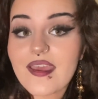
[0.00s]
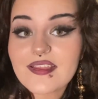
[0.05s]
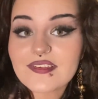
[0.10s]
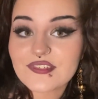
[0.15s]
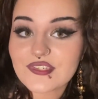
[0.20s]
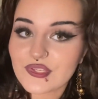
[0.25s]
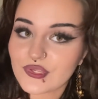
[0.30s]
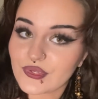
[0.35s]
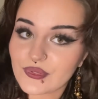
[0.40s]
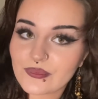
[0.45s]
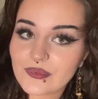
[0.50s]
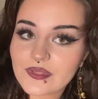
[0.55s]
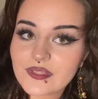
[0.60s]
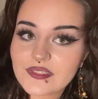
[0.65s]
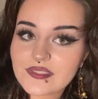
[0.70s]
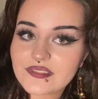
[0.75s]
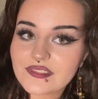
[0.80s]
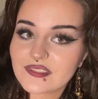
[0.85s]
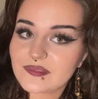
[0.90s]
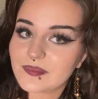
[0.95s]
you
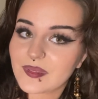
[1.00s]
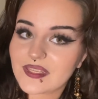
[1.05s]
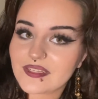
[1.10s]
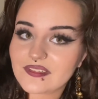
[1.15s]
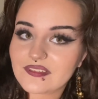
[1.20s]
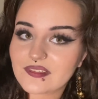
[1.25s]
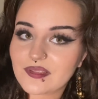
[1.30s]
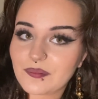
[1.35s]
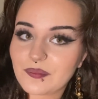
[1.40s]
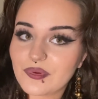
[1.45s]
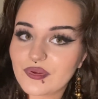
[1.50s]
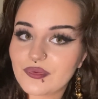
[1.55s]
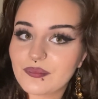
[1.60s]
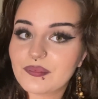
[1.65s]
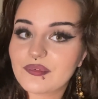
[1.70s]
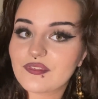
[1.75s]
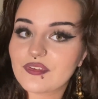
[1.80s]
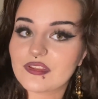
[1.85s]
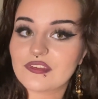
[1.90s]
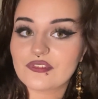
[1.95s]
to speak to someone
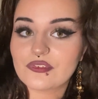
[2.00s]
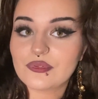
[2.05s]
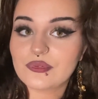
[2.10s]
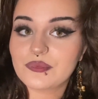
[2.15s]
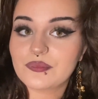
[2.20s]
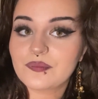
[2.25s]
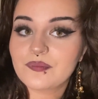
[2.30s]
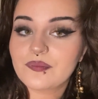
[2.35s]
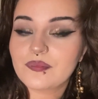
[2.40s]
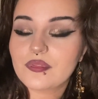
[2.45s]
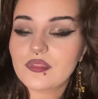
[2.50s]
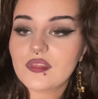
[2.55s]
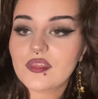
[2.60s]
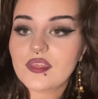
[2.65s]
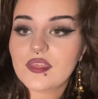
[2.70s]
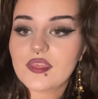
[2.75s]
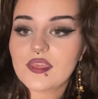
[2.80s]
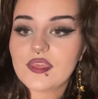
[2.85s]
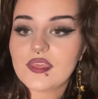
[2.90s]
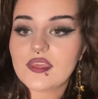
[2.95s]
professional,
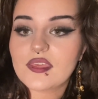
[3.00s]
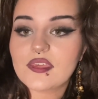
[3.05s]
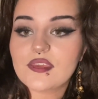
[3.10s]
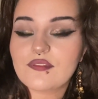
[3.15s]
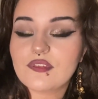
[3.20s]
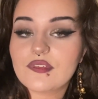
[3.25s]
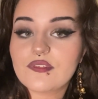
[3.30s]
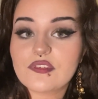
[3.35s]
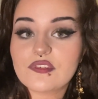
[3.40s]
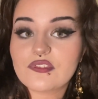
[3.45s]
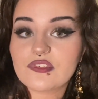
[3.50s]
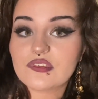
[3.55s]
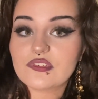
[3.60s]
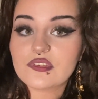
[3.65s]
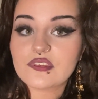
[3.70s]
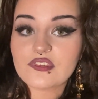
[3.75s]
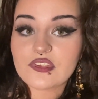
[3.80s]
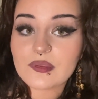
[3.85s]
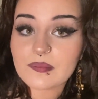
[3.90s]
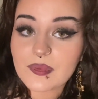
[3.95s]
even if it's just a
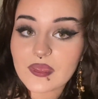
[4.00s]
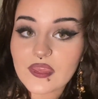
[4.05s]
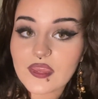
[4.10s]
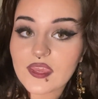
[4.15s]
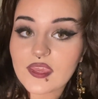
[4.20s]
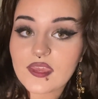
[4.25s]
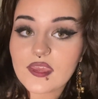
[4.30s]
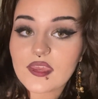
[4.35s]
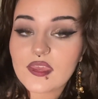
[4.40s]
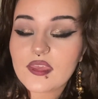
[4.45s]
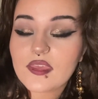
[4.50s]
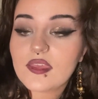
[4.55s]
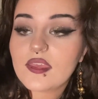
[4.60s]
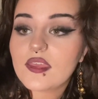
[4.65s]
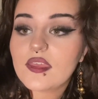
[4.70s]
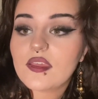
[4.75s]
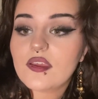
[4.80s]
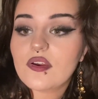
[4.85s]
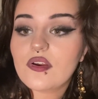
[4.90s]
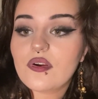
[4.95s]
GP
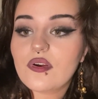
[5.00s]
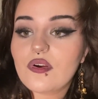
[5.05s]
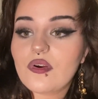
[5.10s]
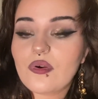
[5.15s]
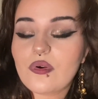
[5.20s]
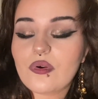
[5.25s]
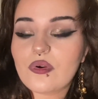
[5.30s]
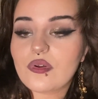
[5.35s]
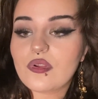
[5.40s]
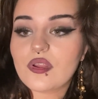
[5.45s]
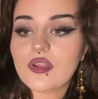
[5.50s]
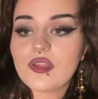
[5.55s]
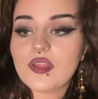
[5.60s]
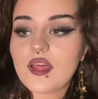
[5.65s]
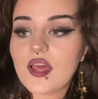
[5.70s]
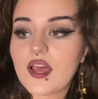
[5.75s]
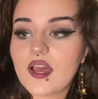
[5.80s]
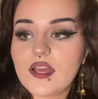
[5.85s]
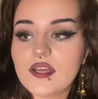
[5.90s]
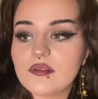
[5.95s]
or
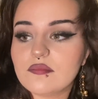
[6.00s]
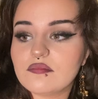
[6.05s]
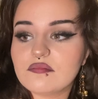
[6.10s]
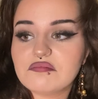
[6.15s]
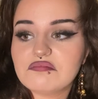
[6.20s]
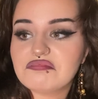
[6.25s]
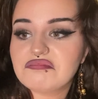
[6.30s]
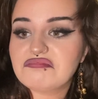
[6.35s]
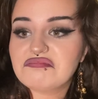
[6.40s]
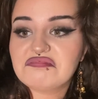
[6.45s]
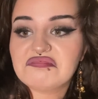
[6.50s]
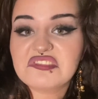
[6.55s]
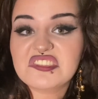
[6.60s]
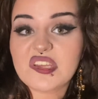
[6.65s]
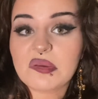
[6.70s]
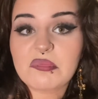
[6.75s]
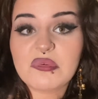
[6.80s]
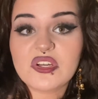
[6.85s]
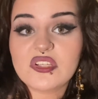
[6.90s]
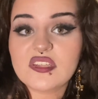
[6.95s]

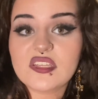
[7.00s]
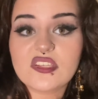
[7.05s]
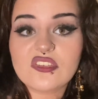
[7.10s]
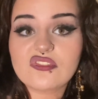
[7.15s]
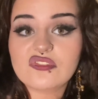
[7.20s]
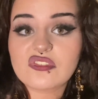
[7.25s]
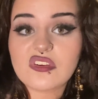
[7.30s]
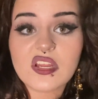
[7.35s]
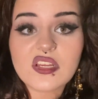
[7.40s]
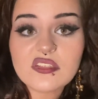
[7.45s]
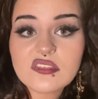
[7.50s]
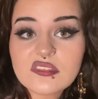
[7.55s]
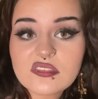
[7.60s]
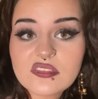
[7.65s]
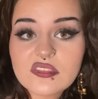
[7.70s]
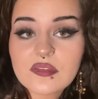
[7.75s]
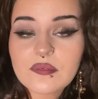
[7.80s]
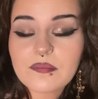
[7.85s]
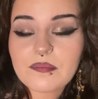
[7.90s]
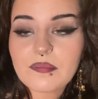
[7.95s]
someone that you
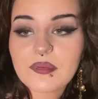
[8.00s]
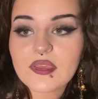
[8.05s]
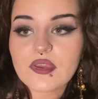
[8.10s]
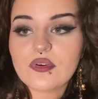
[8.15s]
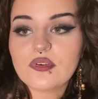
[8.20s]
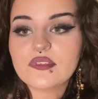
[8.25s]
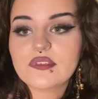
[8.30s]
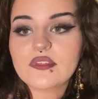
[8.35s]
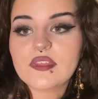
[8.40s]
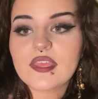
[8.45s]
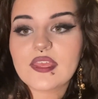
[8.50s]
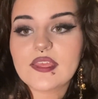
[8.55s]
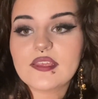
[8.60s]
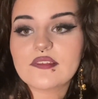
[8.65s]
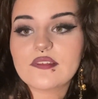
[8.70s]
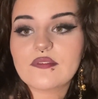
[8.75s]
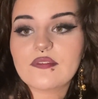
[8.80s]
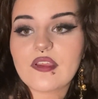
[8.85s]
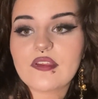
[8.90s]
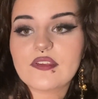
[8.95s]
trust, because it is
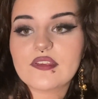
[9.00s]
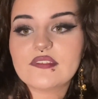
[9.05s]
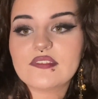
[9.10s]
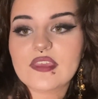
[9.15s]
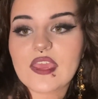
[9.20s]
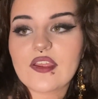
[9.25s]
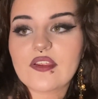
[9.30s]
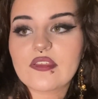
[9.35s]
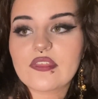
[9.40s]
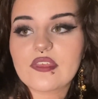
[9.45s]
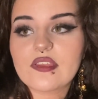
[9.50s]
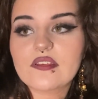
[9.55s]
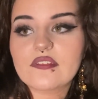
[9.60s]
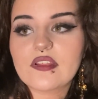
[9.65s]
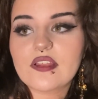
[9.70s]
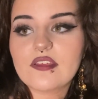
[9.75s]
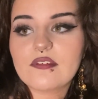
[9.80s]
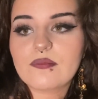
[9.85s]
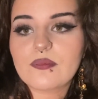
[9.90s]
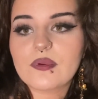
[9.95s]
a very scary thing to
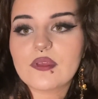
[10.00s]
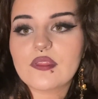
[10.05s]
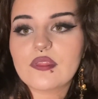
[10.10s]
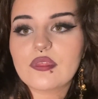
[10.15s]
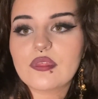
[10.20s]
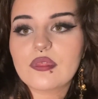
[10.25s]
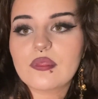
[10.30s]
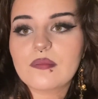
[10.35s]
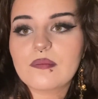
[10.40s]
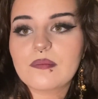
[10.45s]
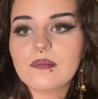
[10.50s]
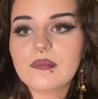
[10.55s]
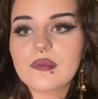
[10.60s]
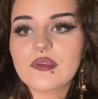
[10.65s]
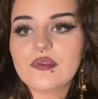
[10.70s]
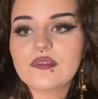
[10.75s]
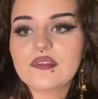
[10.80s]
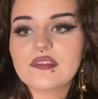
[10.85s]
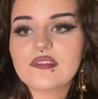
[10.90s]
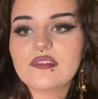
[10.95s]
live with,
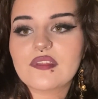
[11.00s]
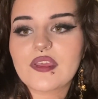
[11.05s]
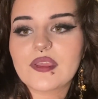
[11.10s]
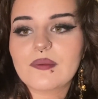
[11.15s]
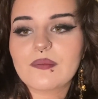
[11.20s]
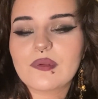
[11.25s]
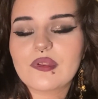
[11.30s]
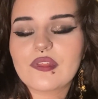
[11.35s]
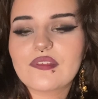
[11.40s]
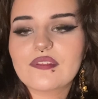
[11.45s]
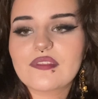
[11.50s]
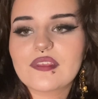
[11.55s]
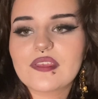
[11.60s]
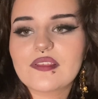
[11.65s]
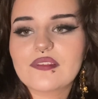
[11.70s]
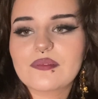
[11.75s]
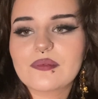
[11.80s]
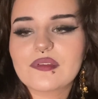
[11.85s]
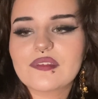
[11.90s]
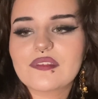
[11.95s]
because it's like one
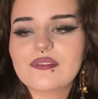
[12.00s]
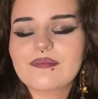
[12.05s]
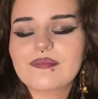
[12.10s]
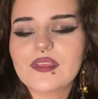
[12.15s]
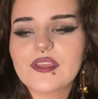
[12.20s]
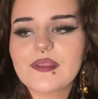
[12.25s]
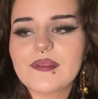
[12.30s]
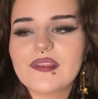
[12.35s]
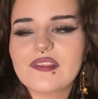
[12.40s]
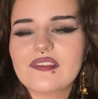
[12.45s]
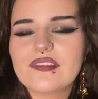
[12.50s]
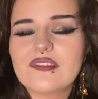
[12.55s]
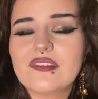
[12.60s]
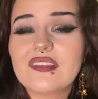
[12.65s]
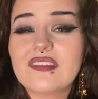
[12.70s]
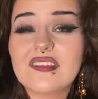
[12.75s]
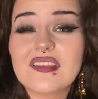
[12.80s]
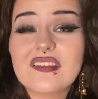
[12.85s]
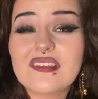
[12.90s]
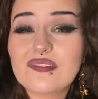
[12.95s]
things where it's like
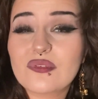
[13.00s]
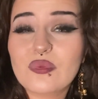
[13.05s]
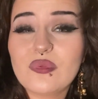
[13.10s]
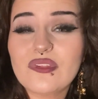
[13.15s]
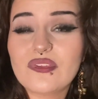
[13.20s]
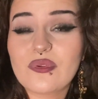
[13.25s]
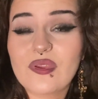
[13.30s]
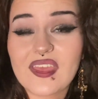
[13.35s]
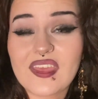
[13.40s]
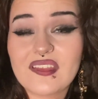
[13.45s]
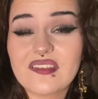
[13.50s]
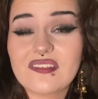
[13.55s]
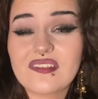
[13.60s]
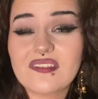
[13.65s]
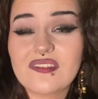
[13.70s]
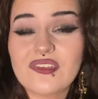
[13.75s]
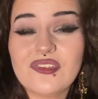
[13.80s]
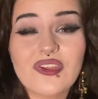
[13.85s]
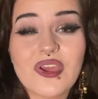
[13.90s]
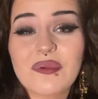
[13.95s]
it's all in your head,
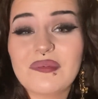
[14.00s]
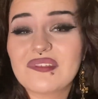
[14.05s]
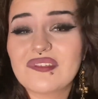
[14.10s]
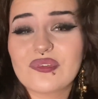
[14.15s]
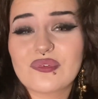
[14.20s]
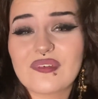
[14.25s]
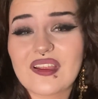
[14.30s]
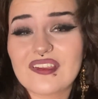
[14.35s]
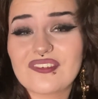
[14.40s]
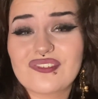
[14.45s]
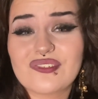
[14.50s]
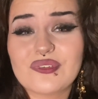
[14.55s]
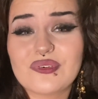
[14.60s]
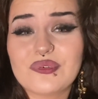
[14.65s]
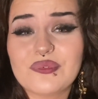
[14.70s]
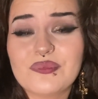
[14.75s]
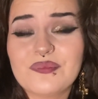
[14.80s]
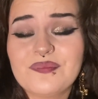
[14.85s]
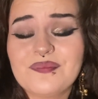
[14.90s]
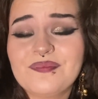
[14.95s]
you know, it's not
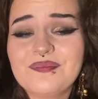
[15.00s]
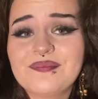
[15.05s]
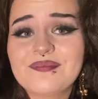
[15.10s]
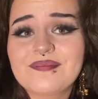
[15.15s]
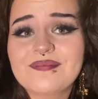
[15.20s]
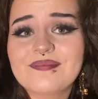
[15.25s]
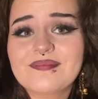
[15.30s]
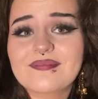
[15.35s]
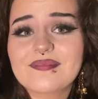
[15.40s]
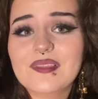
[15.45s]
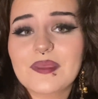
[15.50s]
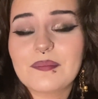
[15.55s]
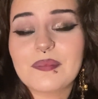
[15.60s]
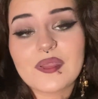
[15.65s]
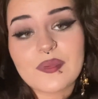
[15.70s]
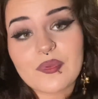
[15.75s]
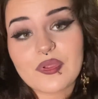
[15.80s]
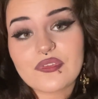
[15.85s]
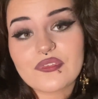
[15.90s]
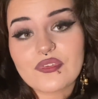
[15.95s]
rational, but
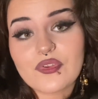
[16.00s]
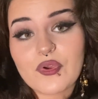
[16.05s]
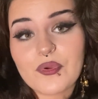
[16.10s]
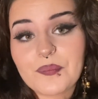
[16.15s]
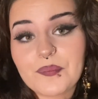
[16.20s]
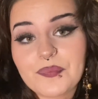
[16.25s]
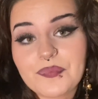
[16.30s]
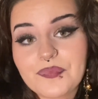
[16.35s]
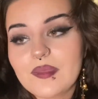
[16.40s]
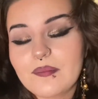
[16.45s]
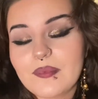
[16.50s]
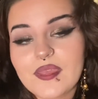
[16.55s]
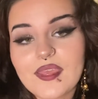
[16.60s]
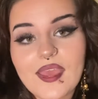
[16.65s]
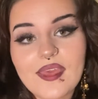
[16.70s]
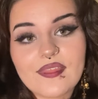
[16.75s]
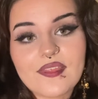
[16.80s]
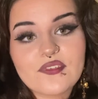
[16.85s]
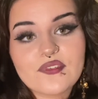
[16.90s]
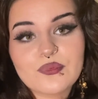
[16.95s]
it won't stop. But yeah,
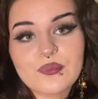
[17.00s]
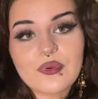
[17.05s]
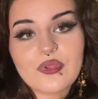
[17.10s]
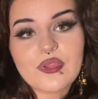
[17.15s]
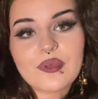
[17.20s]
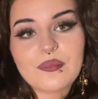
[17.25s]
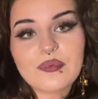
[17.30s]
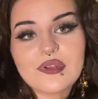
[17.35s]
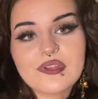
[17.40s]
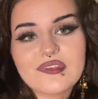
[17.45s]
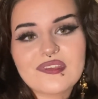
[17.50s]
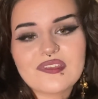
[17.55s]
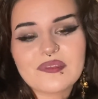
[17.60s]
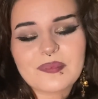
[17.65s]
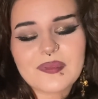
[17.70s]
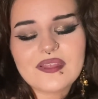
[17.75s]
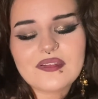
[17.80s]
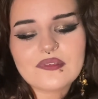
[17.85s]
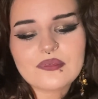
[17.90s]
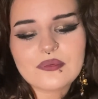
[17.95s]
that's all I wanted to
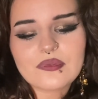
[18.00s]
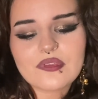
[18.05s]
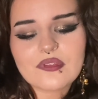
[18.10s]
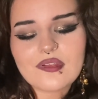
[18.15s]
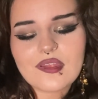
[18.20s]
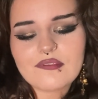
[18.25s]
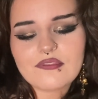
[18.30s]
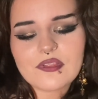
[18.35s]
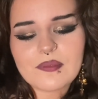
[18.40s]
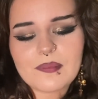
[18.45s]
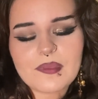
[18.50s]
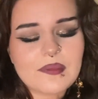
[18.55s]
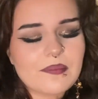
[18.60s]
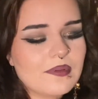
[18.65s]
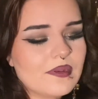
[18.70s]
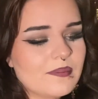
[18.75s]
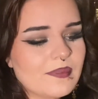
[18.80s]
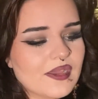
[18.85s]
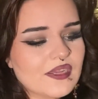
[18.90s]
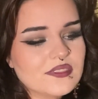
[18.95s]
speak to all you lovely people
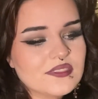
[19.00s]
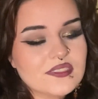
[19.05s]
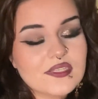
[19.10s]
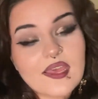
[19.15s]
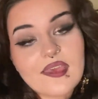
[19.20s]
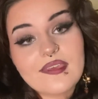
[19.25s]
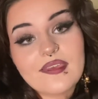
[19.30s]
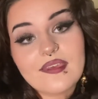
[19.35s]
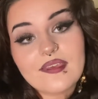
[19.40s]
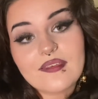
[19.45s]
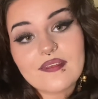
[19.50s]
about today.